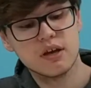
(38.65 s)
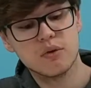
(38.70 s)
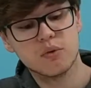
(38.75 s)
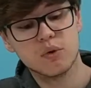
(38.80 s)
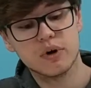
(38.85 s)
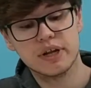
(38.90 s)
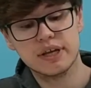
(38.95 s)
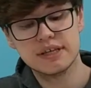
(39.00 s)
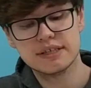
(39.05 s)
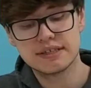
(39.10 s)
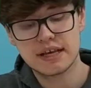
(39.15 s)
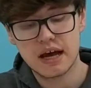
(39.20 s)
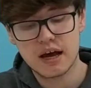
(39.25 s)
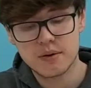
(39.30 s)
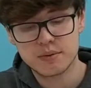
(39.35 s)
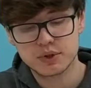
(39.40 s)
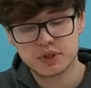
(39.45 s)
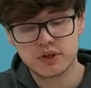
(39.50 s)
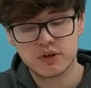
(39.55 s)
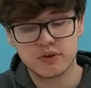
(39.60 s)
What is
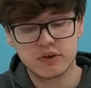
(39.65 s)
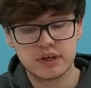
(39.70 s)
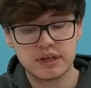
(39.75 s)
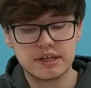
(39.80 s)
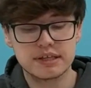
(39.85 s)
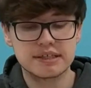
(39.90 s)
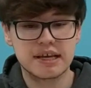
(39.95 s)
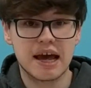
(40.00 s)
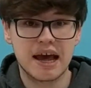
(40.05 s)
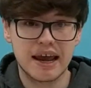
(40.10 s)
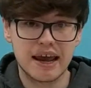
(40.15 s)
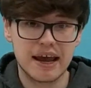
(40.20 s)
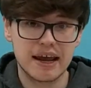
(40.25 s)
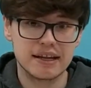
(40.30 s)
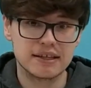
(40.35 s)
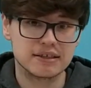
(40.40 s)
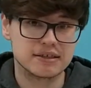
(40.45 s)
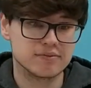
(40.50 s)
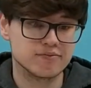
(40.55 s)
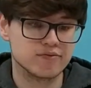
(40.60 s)
optional is I
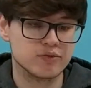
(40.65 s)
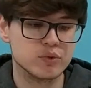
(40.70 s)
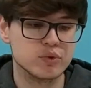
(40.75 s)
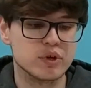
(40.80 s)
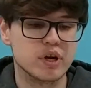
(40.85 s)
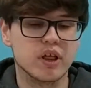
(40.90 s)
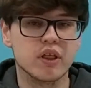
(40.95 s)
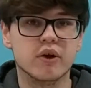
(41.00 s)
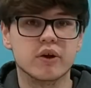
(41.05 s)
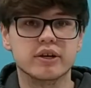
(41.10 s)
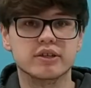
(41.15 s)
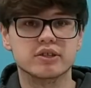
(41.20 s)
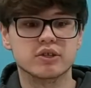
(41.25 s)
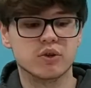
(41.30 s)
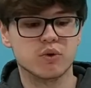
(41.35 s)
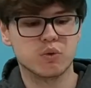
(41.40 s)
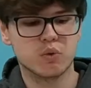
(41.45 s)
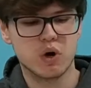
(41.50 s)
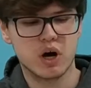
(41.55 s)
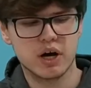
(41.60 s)
added some food coloring to
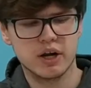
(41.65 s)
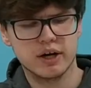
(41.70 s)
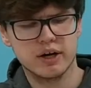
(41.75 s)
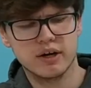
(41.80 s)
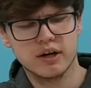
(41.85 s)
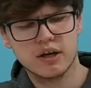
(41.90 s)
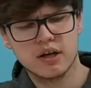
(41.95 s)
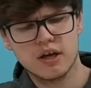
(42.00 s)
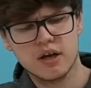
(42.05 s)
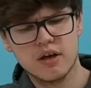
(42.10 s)
the water.